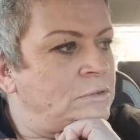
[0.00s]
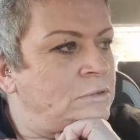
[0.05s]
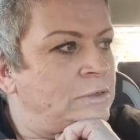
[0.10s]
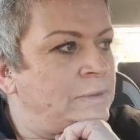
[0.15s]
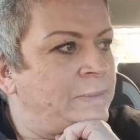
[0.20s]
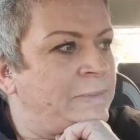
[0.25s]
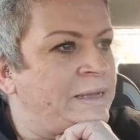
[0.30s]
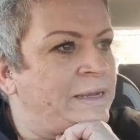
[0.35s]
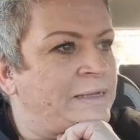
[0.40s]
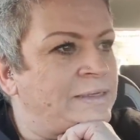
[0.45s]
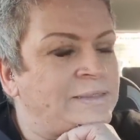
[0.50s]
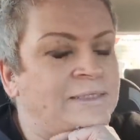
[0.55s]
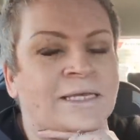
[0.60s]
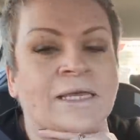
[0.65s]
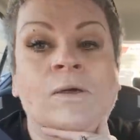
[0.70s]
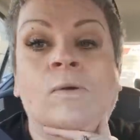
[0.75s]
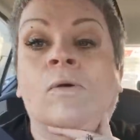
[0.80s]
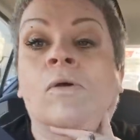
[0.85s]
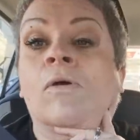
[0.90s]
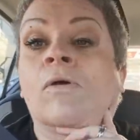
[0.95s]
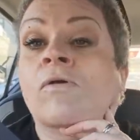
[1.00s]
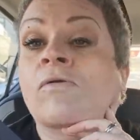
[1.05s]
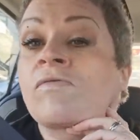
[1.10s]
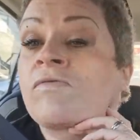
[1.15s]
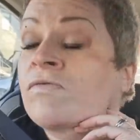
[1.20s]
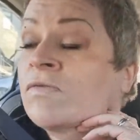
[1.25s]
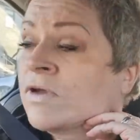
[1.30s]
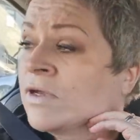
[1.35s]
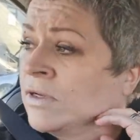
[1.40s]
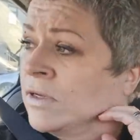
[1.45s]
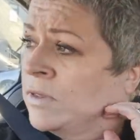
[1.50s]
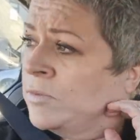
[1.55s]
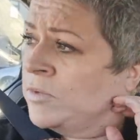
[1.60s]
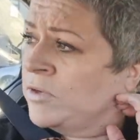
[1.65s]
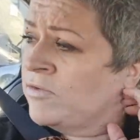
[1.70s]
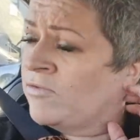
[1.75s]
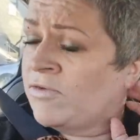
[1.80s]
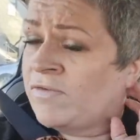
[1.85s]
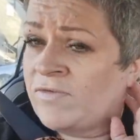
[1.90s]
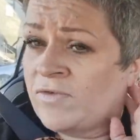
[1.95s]
I backed out of? Can I
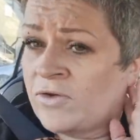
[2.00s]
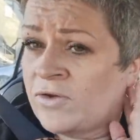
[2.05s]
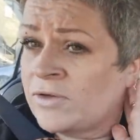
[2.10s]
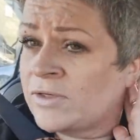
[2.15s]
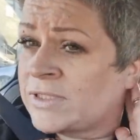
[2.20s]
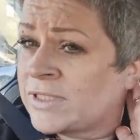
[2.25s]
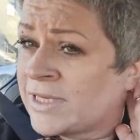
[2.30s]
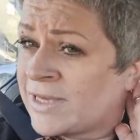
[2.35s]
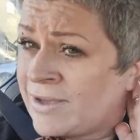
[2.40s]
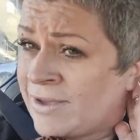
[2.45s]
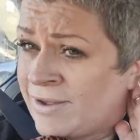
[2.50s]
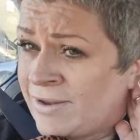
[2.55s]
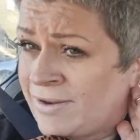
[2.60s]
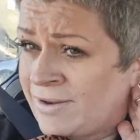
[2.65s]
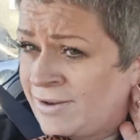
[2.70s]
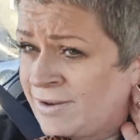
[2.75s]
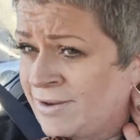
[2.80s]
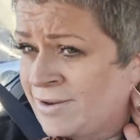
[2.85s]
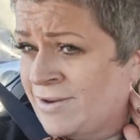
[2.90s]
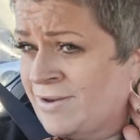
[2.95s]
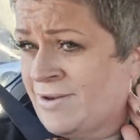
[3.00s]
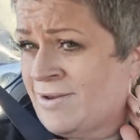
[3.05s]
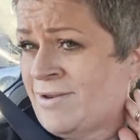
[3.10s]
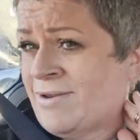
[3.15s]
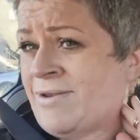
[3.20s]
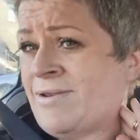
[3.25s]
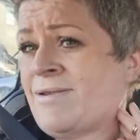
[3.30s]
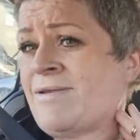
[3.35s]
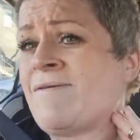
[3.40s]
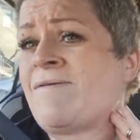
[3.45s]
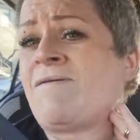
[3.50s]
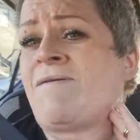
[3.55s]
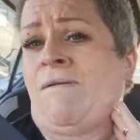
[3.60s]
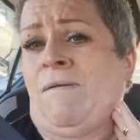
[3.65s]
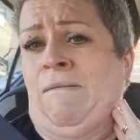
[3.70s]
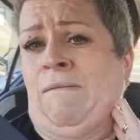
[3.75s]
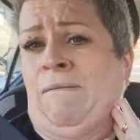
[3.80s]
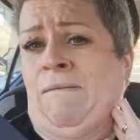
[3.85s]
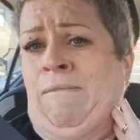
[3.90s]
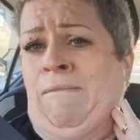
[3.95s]
be referred again?
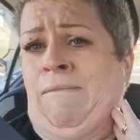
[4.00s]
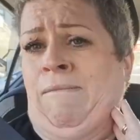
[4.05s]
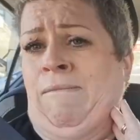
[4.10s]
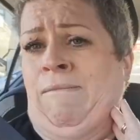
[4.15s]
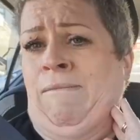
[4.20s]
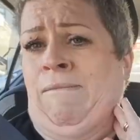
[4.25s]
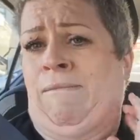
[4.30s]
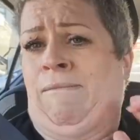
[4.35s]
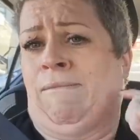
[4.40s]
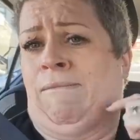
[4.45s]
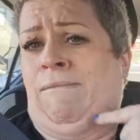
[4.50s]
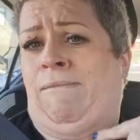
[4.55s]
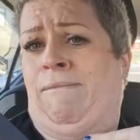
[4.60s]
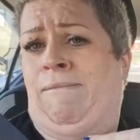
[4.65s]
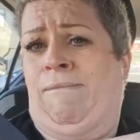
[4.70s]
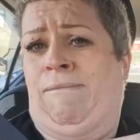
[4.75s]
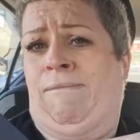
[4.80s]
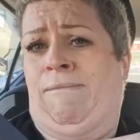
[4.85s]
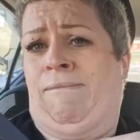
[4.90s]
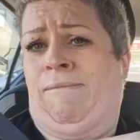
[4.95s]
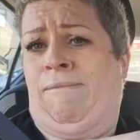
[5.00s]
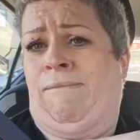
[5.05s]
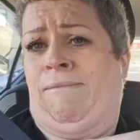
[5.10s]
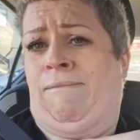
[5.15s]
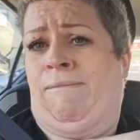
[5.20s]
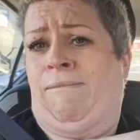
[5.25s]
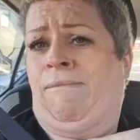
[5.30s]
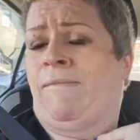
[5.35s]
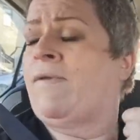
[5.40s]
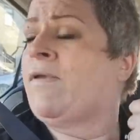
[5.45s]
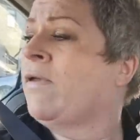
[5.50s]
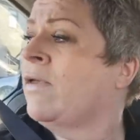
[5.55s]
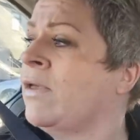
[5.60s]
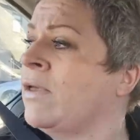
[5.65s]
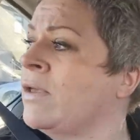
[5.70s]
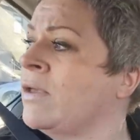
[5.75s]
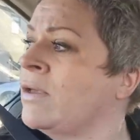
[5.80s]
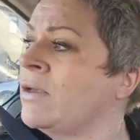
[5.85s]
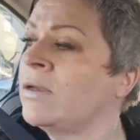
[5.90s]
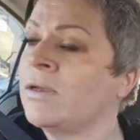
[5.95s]

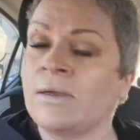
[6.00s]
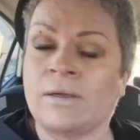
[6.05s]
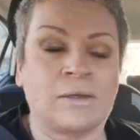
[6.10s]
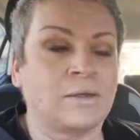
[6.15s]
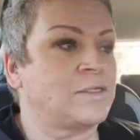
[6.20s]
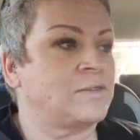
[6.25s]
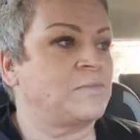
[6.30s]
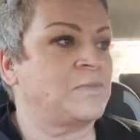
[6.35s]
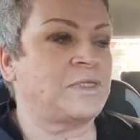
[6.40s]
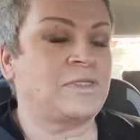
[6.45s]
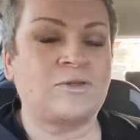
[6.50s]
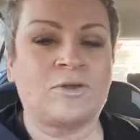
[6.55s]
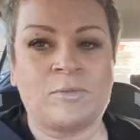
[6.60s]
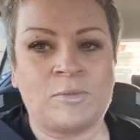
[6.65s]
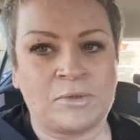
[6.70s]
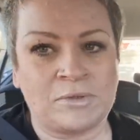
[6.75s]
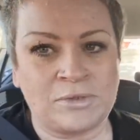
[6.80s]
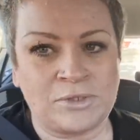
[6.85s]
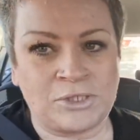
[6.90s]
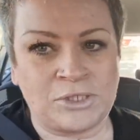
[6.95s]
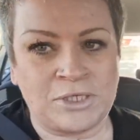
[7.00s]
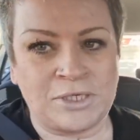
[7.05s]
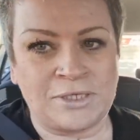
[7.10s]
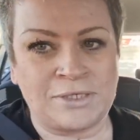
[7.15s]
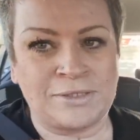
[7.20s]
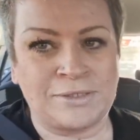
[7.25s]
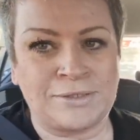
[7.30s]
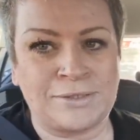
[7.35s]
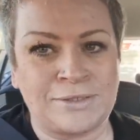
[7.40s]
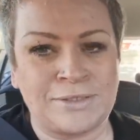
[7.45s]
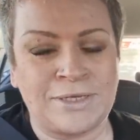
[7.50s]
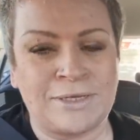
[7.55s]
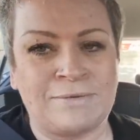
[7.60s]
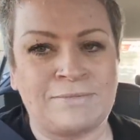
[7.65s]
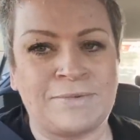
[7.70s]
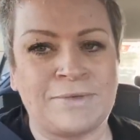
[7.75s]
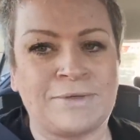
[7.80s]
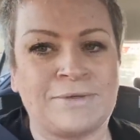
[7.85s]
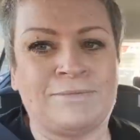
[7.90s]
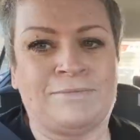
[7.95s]
Because my double chin's now
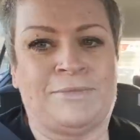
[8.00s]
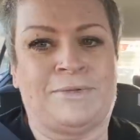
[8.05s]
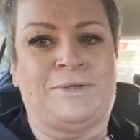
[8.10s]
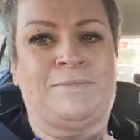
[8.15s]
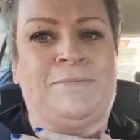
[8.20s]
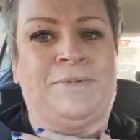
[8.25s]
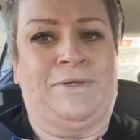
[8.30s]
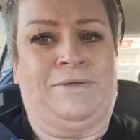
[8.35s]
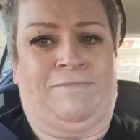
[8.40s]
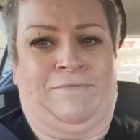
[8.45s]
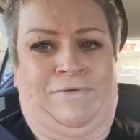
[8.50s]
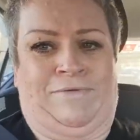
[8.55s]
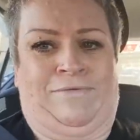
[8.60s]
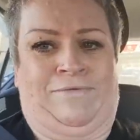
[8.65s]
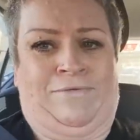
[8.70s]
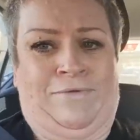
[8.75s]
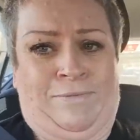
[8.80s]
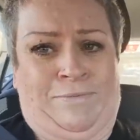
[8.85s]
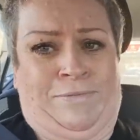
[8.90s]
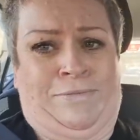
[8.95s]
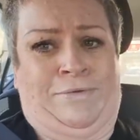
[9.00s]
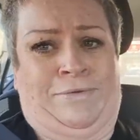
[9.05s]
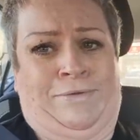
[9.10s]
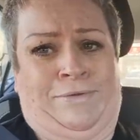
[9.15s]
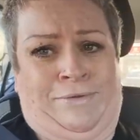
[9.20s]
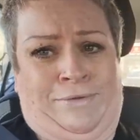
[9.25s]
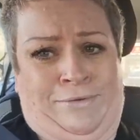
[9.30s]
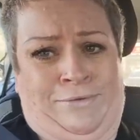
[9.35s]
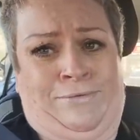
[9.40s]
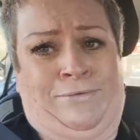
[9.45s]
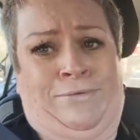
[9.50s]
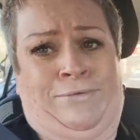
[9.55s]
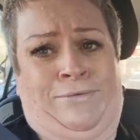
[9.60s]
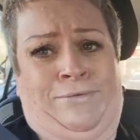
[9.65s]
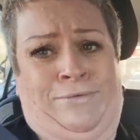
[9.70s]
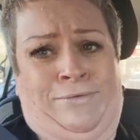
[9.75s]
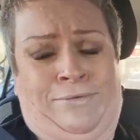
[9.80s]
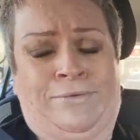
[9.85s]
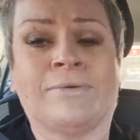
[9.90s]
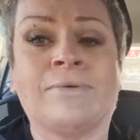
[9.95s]
becoming a bit of a triple, you
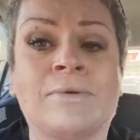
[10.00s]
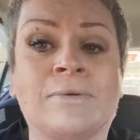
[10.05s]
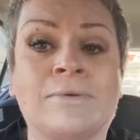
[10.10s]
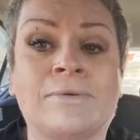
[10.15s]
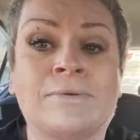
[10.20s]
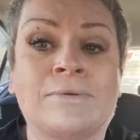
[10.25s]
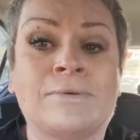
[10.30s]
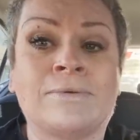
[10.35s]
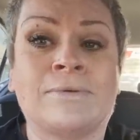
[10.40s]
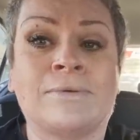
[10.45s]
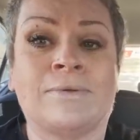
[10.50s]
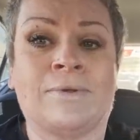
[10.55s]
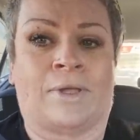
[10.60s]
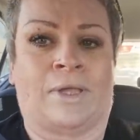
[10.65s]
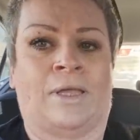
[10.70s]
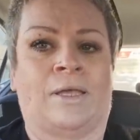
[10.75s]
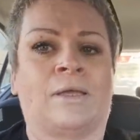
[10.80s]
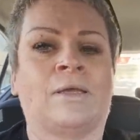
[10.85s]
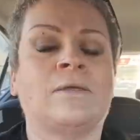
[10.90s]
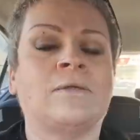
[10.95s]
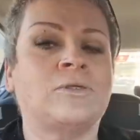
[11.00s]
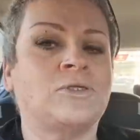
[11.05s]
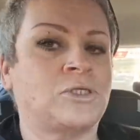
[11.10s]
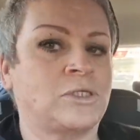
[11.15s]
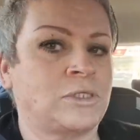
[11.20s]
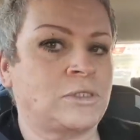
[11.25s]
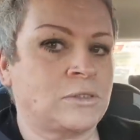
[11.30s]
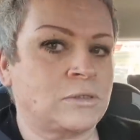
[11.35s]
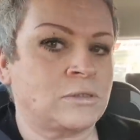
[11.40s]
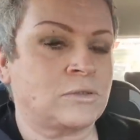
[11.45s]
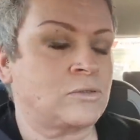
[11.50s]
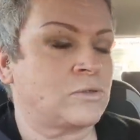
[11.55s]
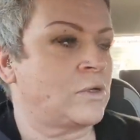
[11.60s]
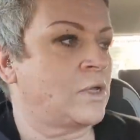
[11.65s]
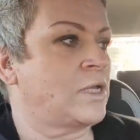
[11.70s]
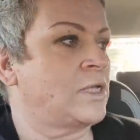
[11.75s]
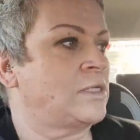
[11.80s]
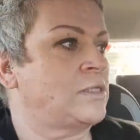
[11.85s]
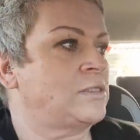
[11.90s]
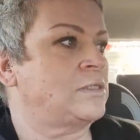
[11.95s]
know? Jesus
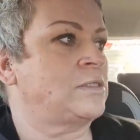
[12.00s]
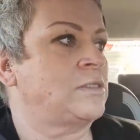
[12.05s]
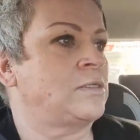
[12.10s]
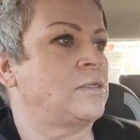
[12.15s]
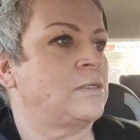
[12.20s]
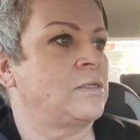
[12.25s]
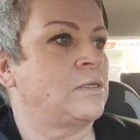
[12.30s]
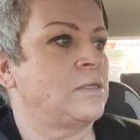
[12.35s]
Christ.